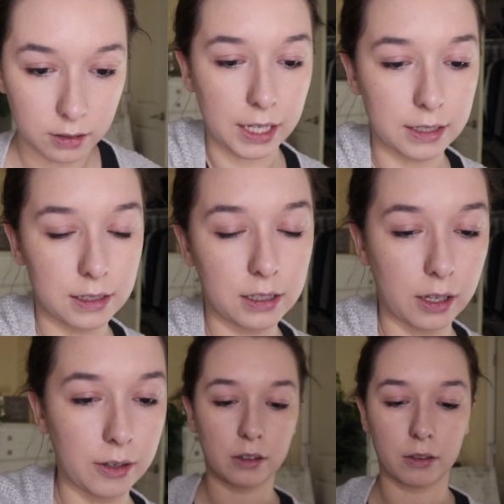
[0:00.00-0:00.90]
Yes.
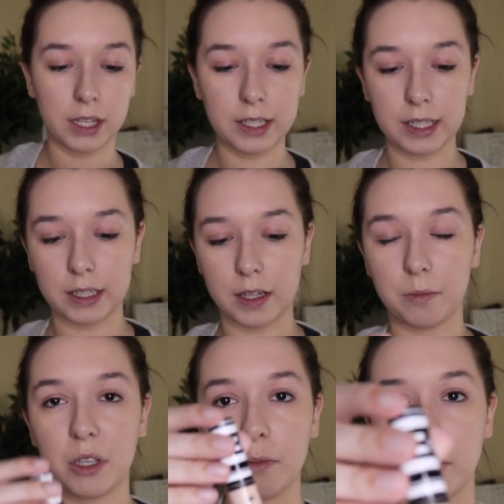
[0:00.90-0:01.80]
So this is the Be